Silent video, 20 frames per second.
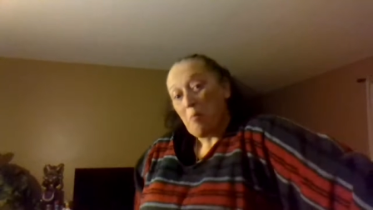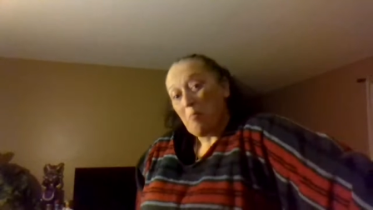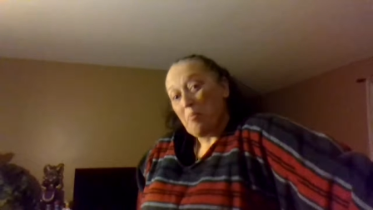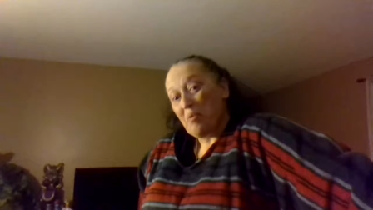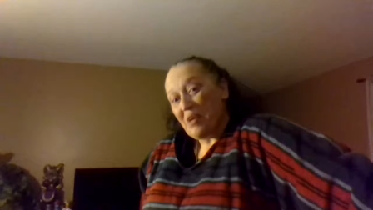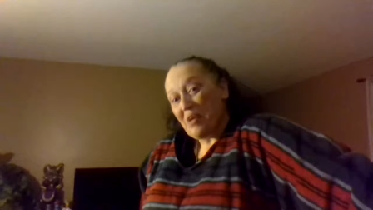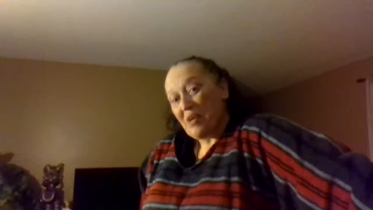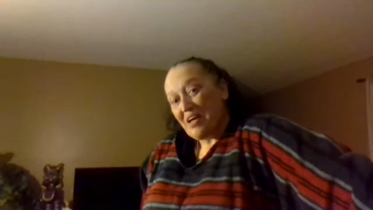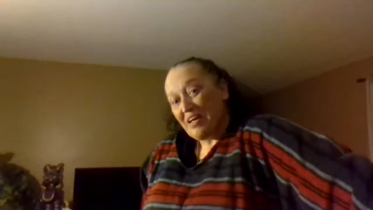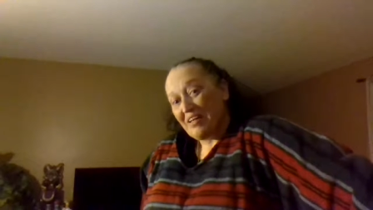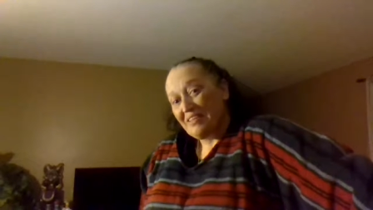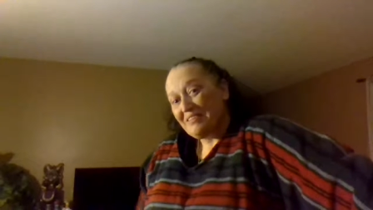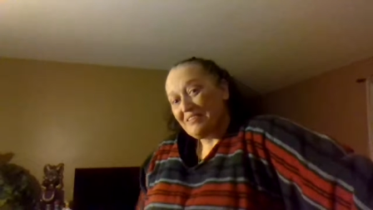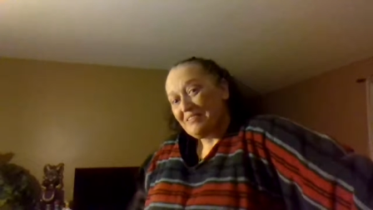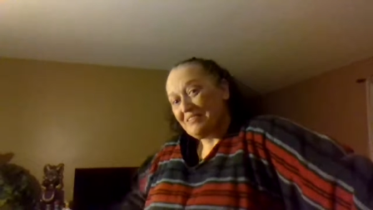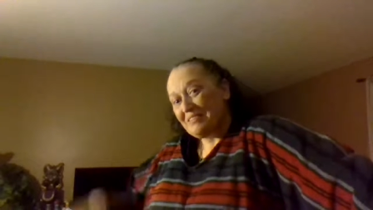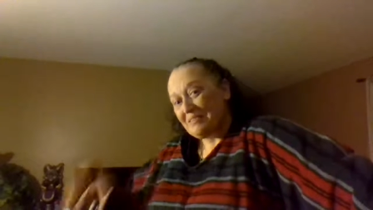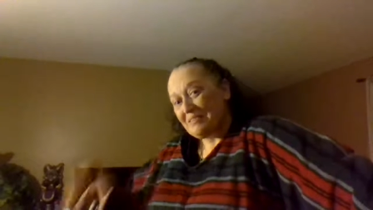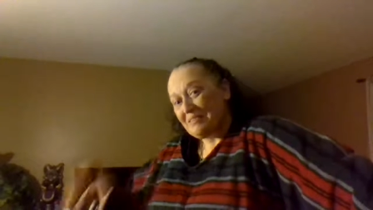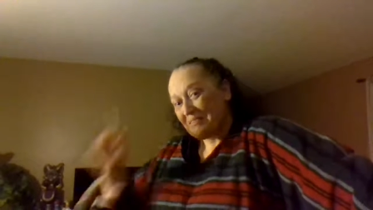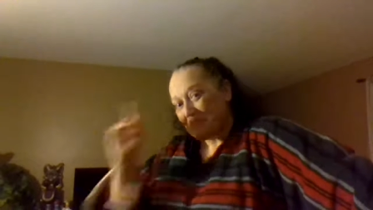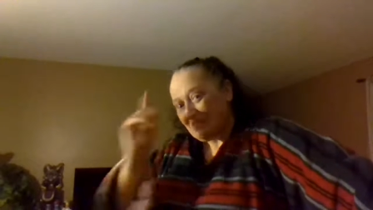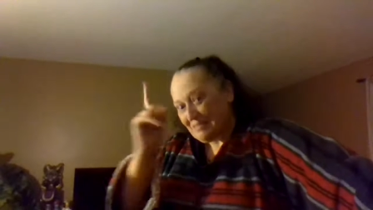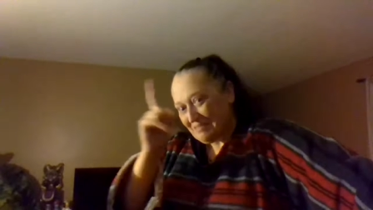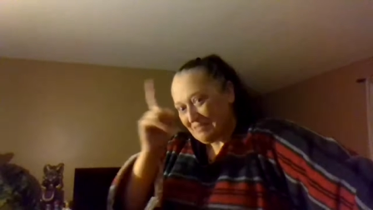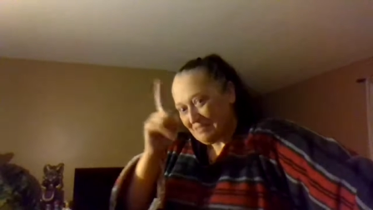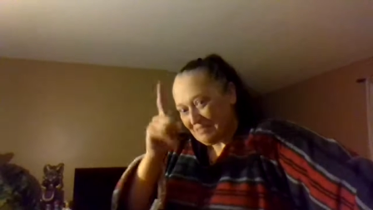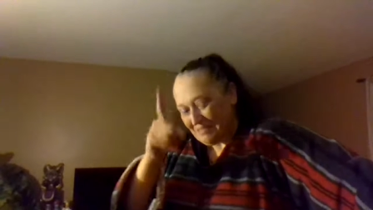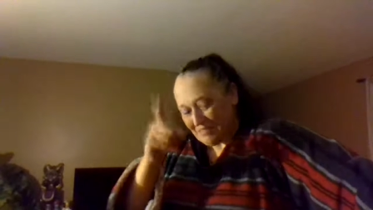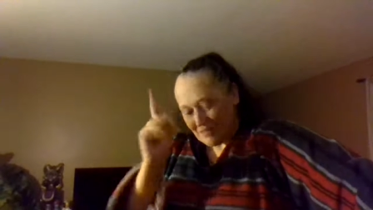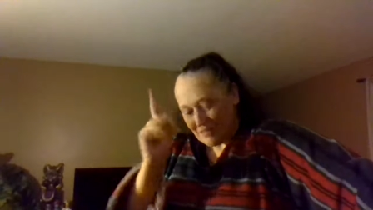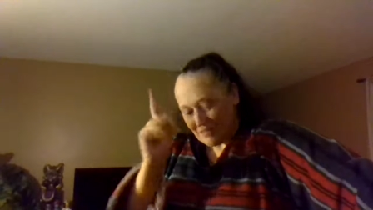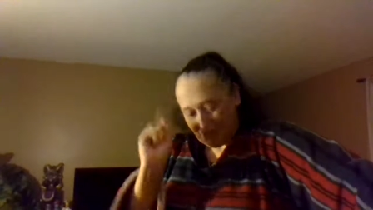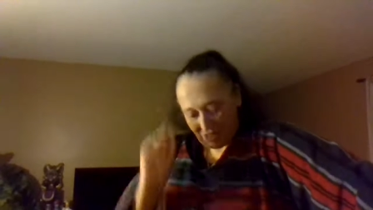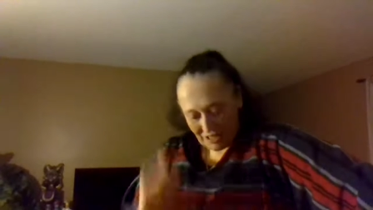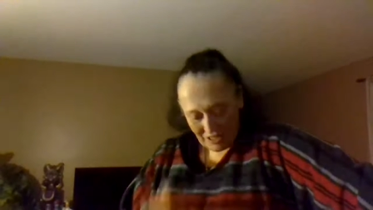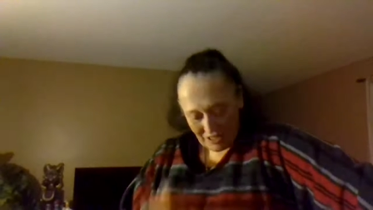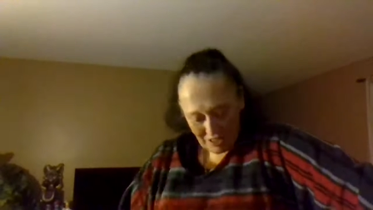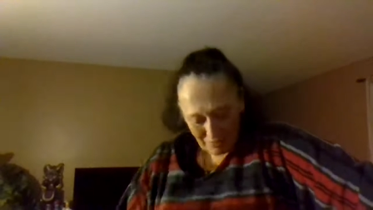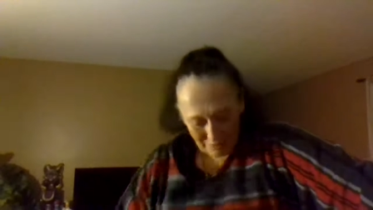But
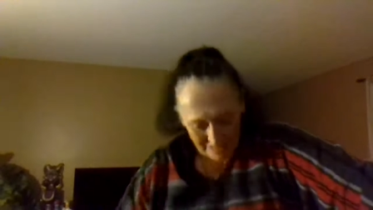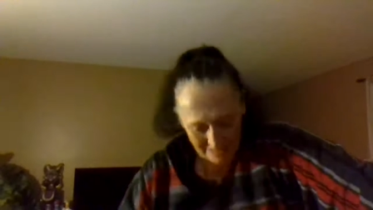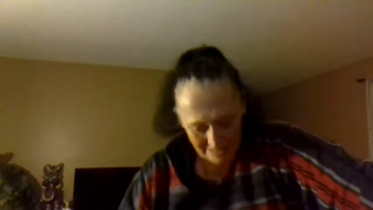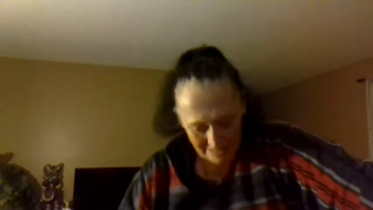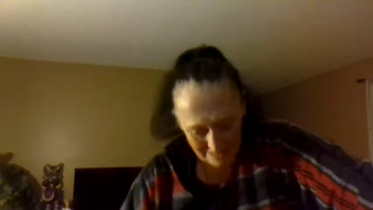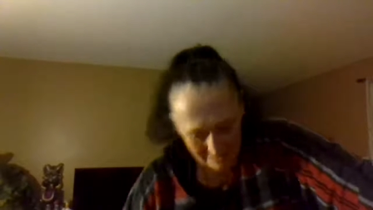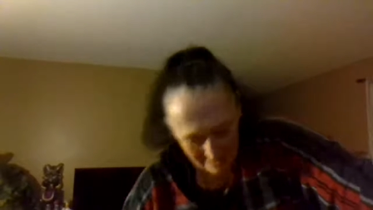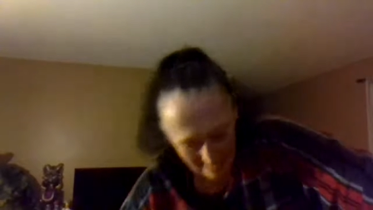you know what's